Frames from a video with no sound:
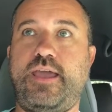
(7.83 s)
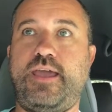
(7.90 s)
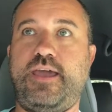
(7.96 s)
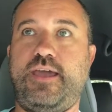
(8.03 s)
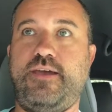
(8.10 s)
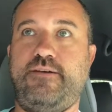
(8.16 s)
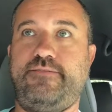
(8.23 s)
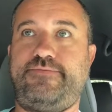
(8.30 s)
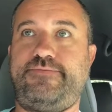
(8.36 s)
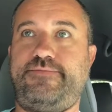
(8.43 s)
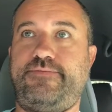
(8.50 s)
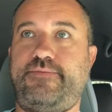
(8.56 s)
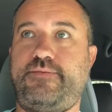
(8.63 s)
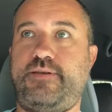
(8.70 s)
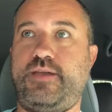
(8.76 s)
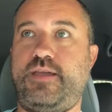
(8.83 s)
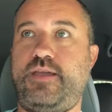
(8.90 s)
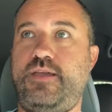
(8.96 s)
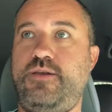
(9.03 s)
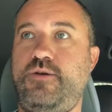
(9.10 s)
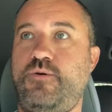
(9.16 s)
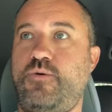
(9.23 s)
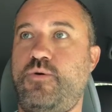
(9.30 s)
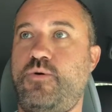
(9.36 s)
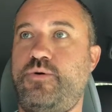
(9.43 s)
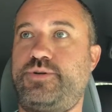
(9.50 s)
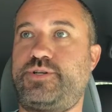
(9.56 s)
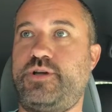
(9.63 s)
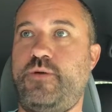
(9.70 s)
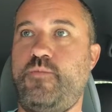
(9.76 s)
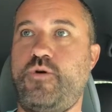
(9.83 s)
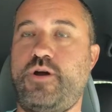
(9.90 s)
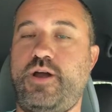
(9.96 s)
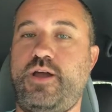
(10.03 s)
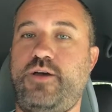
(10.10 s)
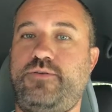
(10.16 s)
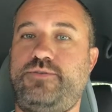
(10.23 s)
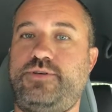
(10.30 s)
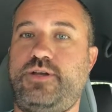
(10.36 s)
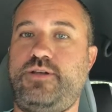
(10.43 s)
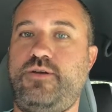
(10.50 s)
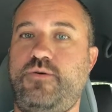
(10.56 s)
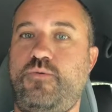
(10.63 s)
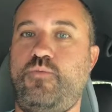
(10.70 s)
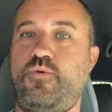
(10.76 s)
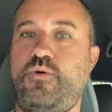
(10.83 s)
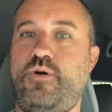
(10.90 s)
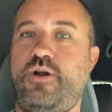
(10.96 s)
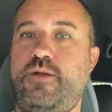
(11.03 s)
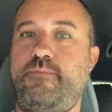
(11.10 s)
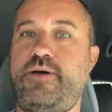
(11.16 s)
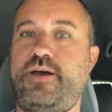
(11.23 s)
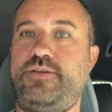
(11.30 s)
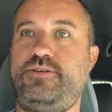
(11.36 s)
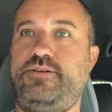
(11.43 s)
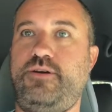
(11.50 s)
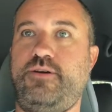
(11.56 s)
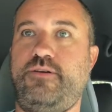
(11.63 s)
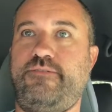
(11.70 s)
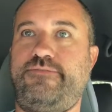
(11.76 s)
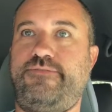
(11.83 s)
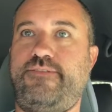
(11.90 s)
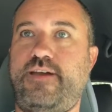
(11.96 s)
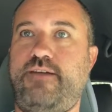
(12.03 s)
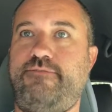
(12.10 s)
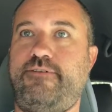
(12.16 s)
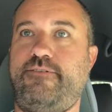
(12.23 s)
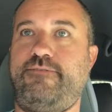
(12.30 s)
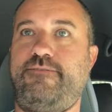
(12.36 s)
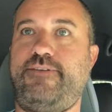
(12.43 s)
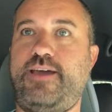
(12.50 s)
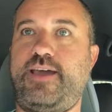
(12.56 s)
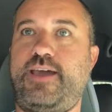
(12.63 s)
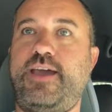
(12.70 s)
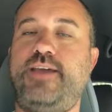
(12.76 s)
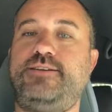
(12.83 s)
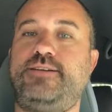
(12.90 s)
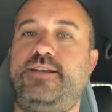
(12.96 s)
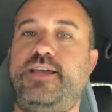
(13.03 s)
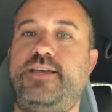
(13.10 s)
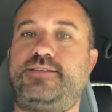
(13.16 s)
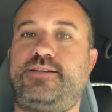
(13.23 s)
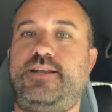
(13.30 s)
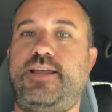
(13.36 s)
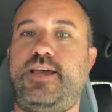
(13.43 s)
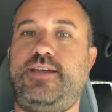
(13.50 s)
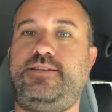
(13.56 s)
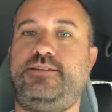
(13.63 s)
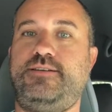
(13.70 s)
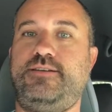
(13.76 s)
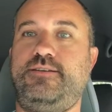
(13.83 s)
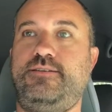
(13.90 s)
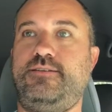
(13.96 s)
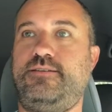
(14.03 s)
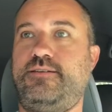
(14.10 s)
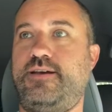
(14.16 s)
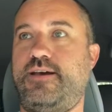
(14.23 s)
If you're somewhere else and you're worried about your favorite vacation destination,